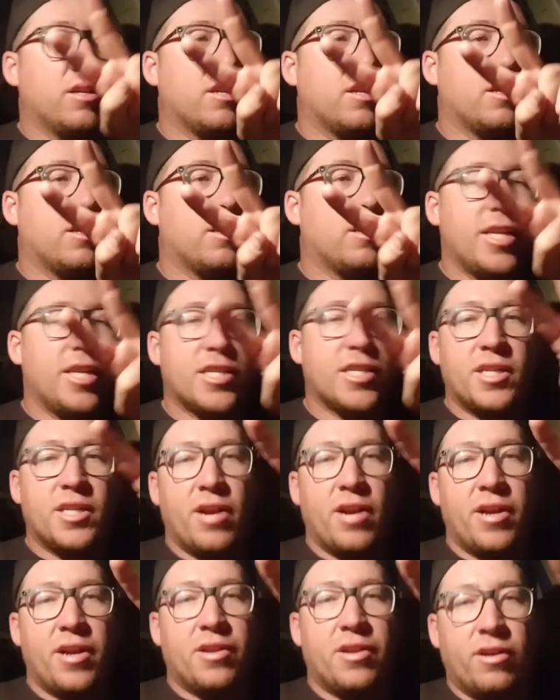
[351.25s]
Legendary,
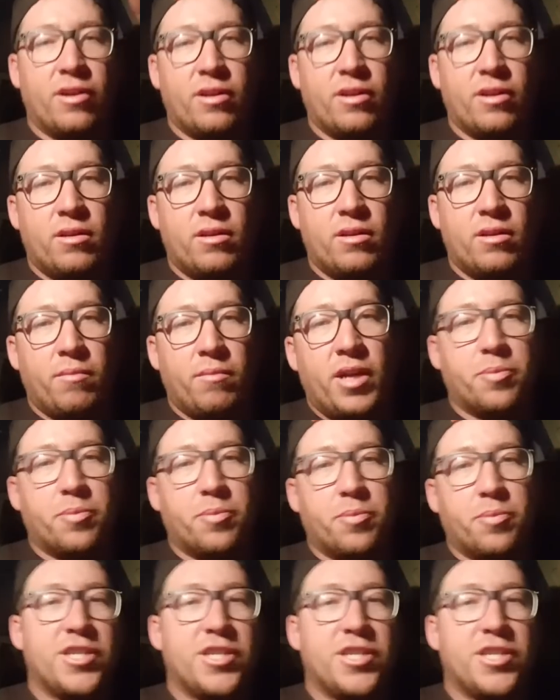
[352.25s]
dude. Much
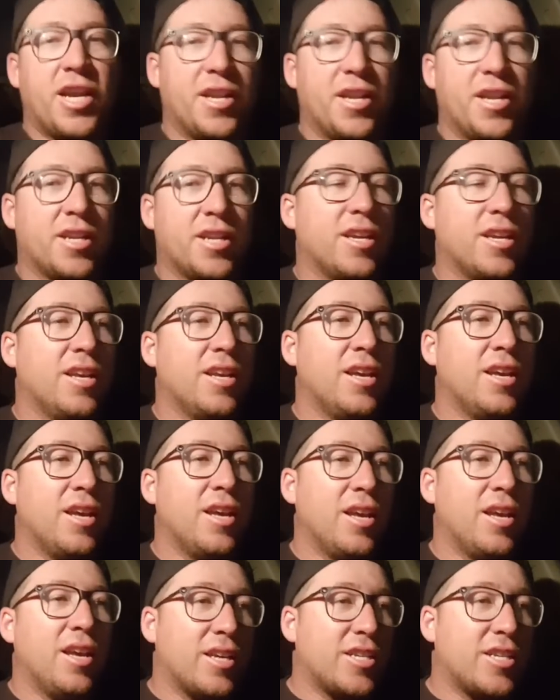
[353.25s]
appreciated.
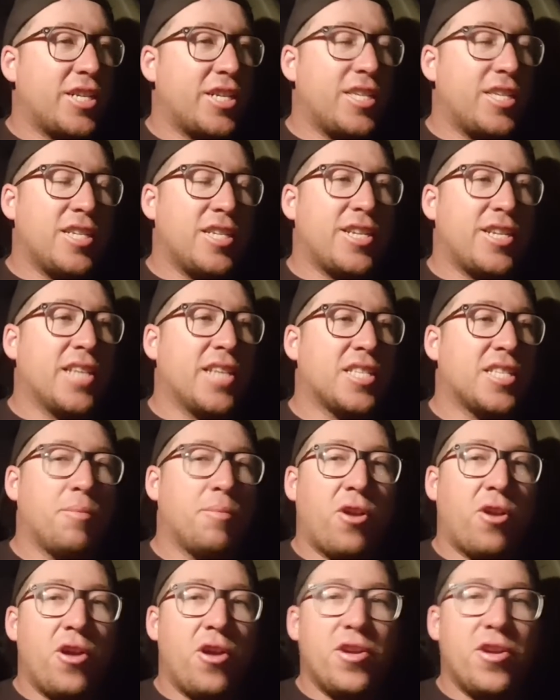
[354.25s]
She hasn't
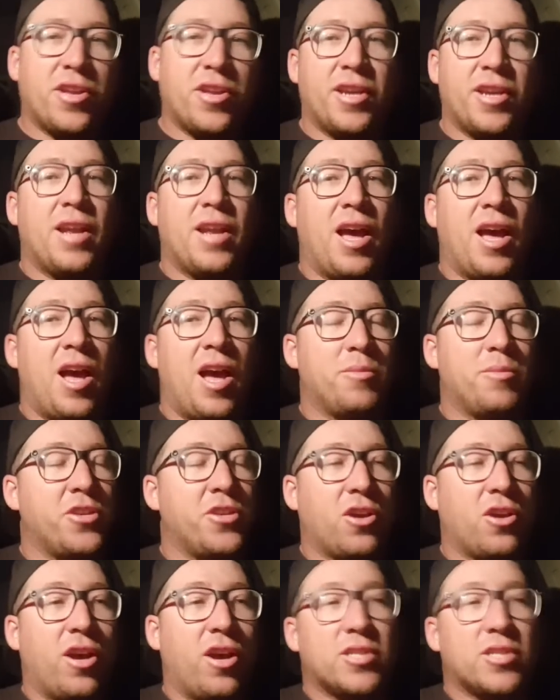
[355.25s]
broken. You
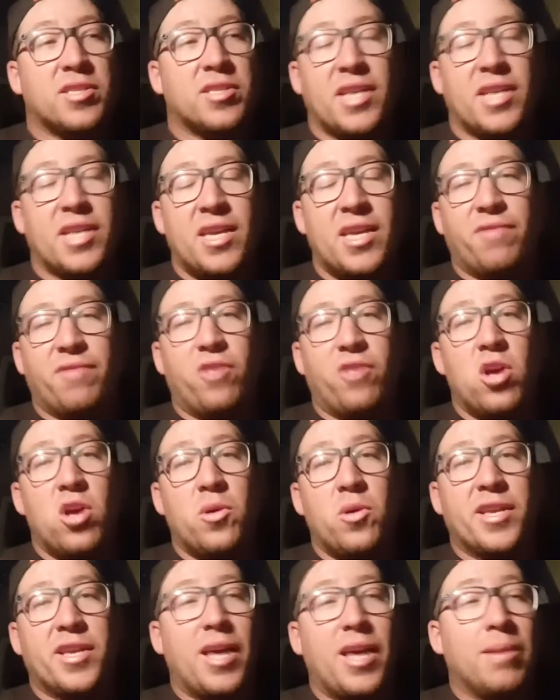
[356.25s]
guys will see the vlog when it
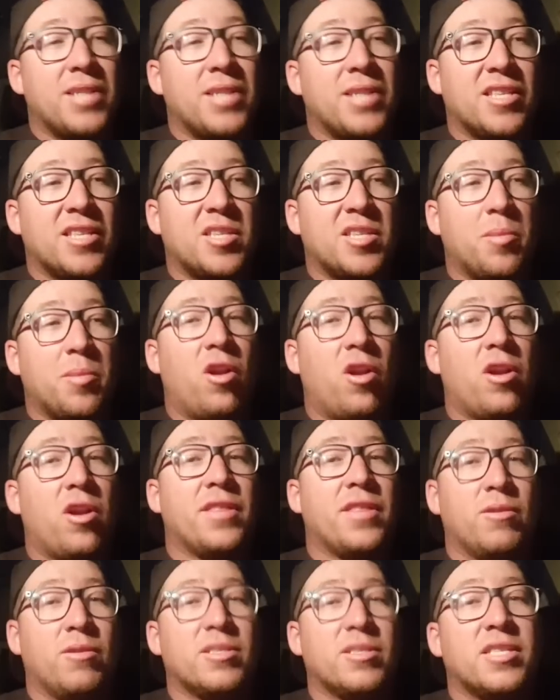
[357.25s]
comes out tomorrow. There
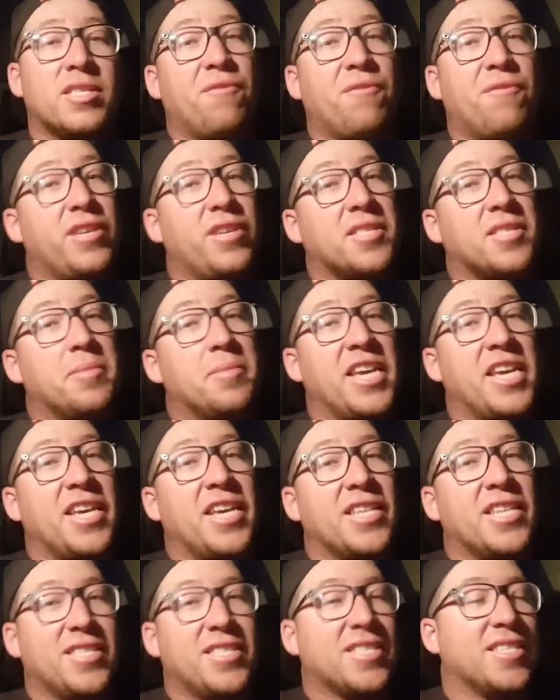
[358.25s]
was definitely some
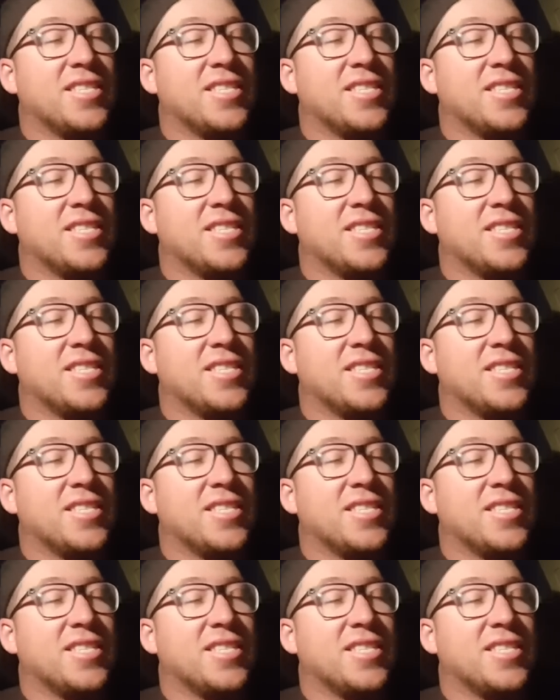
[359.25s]
hits.